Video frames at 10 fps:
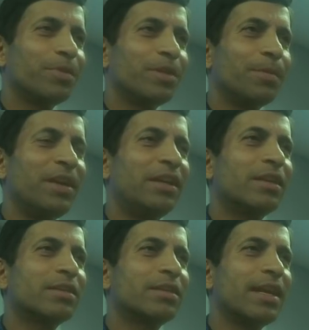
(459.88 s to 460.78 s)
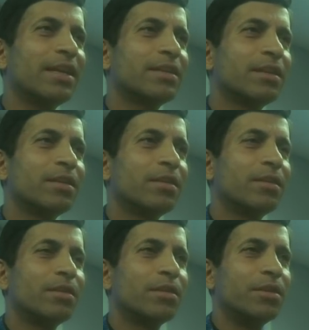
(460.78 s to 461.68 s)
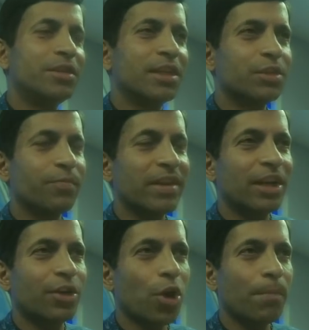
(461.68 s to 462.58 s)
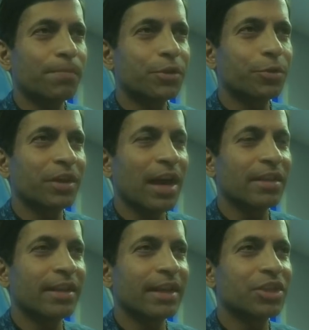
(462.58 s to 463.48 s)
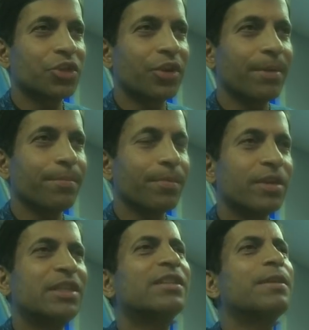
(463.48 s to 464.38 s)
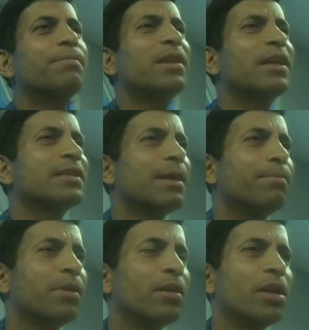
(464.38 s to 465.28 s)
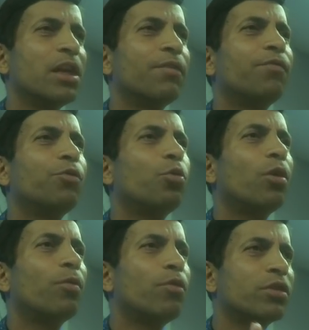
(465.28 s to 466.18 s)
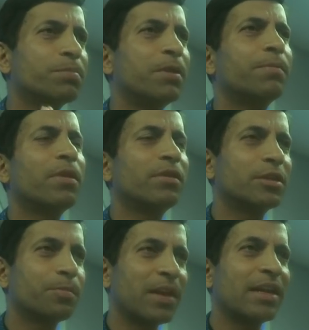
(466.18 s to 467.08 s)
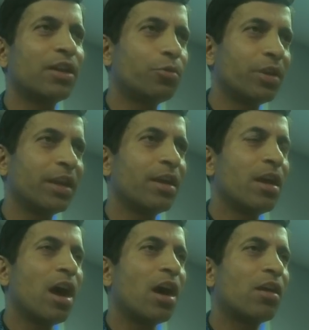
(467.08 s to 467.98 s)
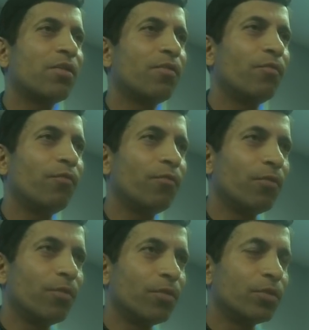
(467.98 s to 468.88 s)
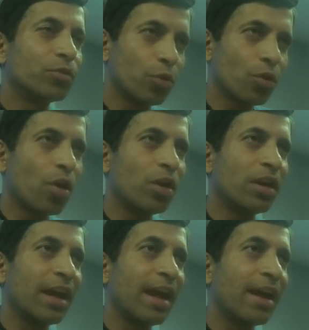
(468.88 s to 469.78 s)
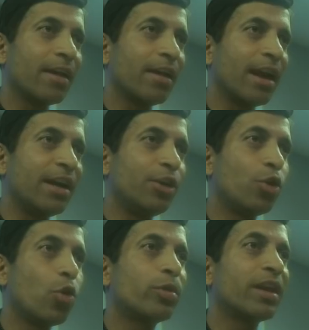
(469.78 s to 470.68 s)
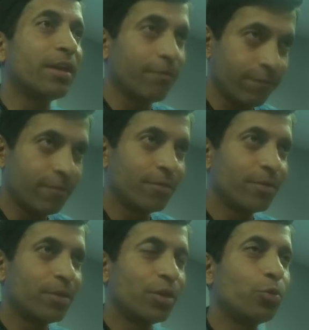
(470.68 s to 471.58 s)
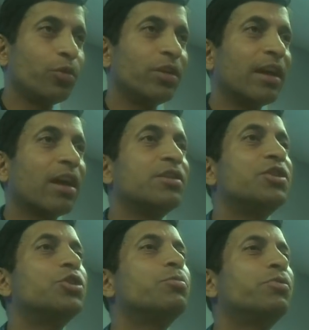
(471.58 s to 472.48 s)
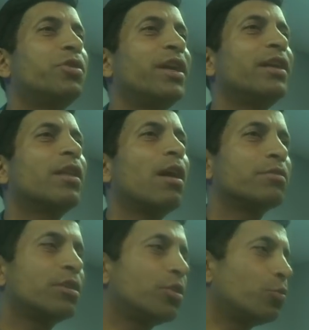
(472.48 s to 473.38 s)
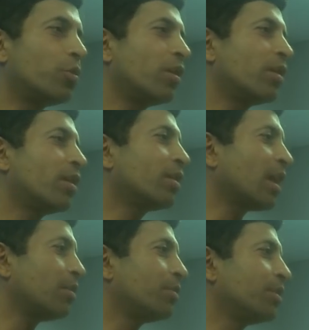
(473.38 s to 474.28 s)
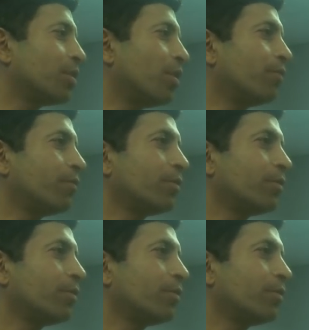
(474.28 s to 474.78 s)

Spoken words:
The meter says, just when it drops to the other extreme, see, simple example. Most people on this planet today are so-called endowed enough to consume 3,200 calories of